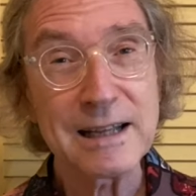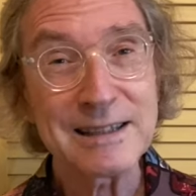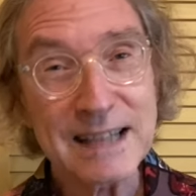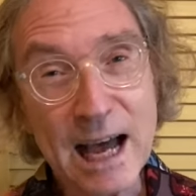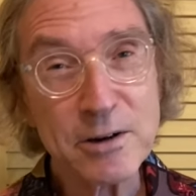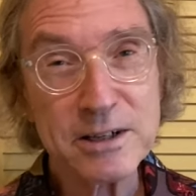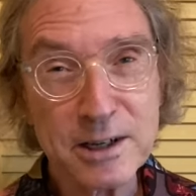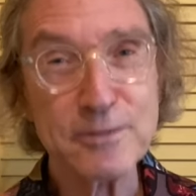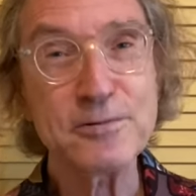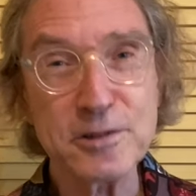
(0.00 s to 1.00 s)
loud
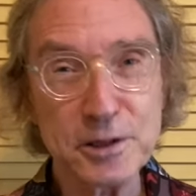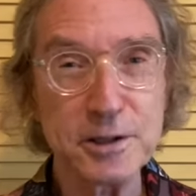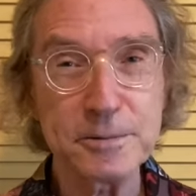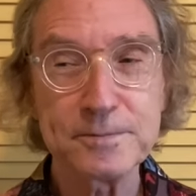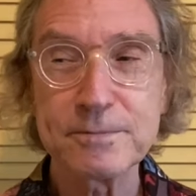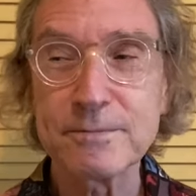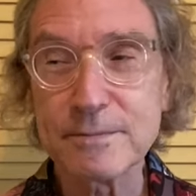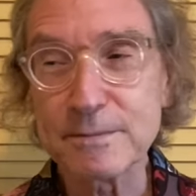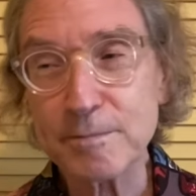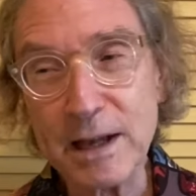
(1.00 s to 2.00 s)
enough for you.
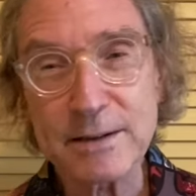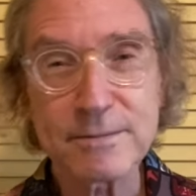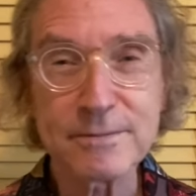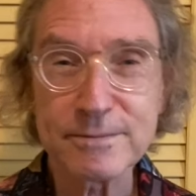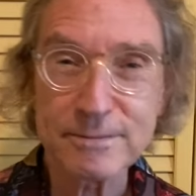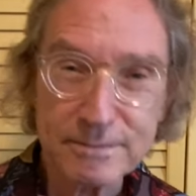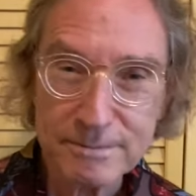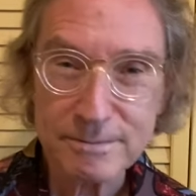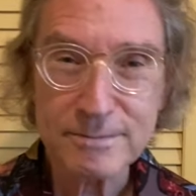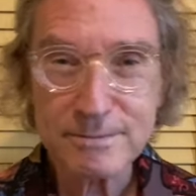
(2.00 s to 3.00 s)
But,
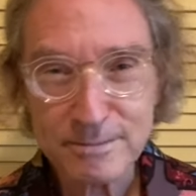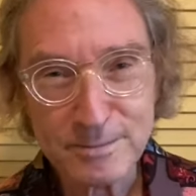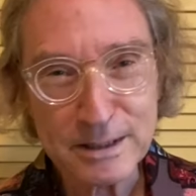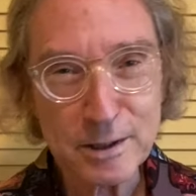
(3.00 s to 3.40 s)
you know,